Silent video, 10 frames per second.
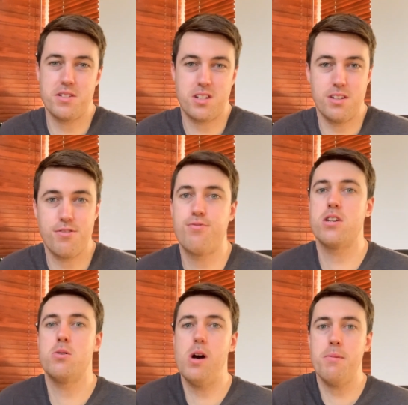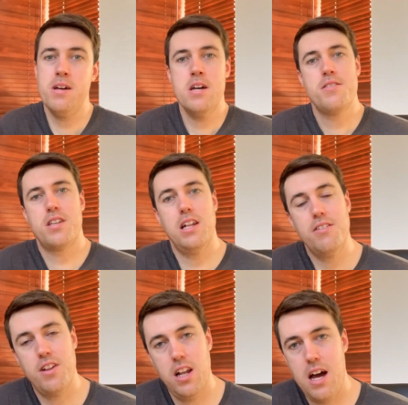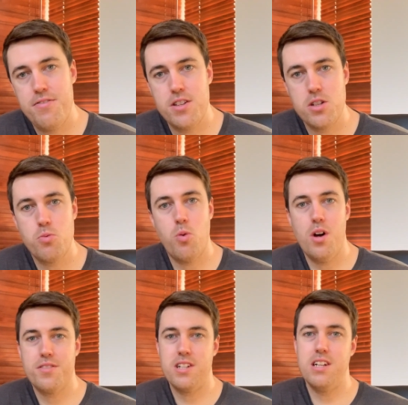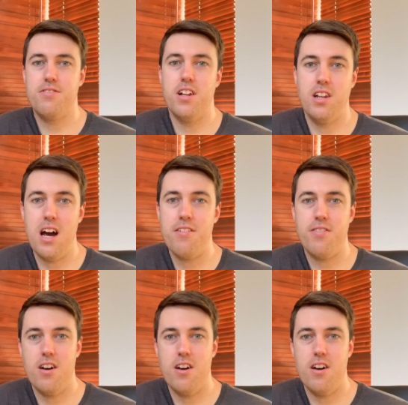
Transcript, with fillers: that's gonna free you up to live the life that you want, to live the life